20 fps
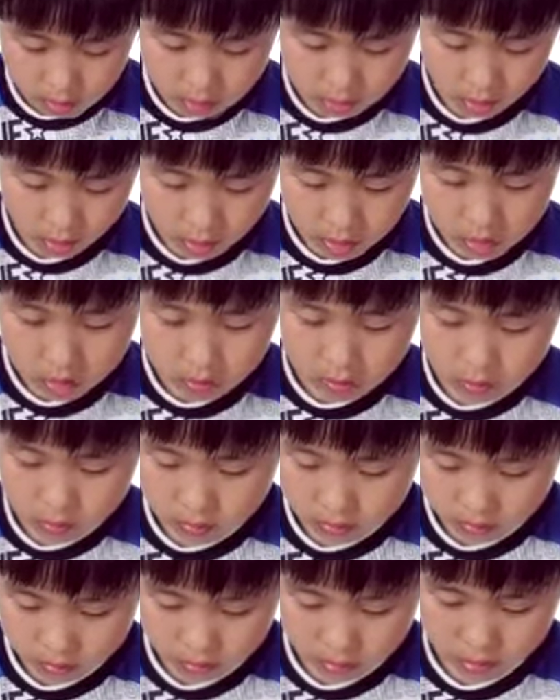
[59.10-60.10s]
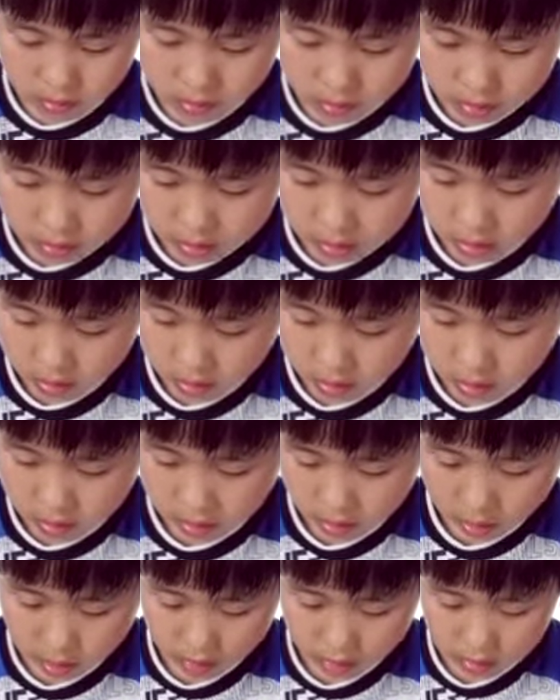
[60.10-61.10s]
They go in
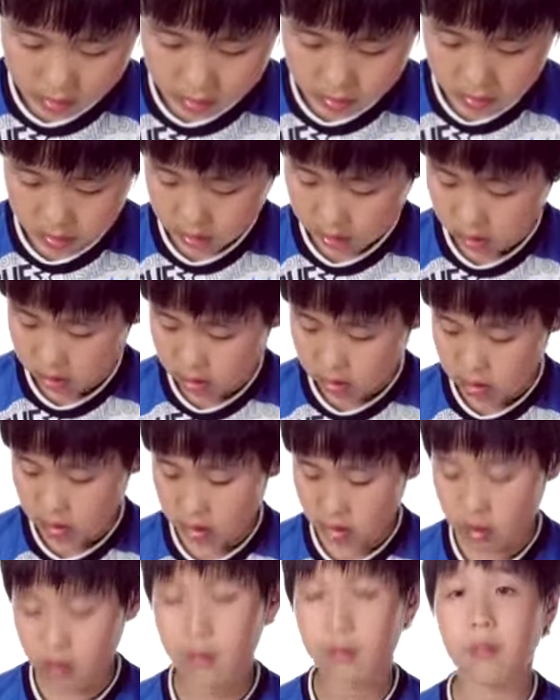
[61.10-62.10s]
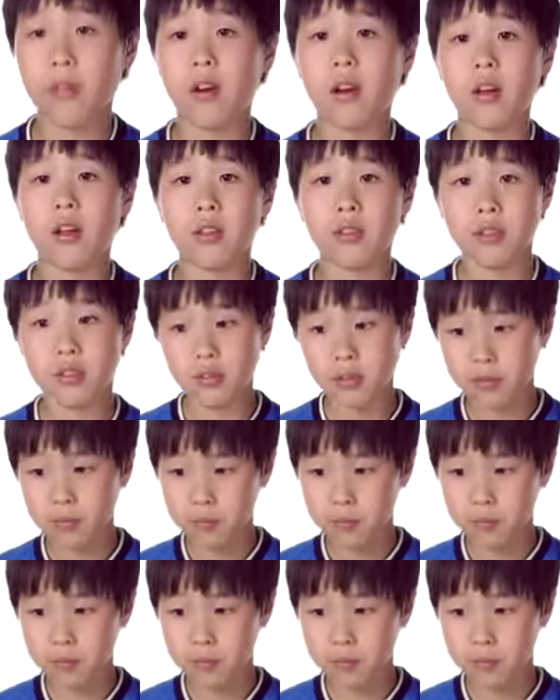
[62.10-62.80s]
and out in the van.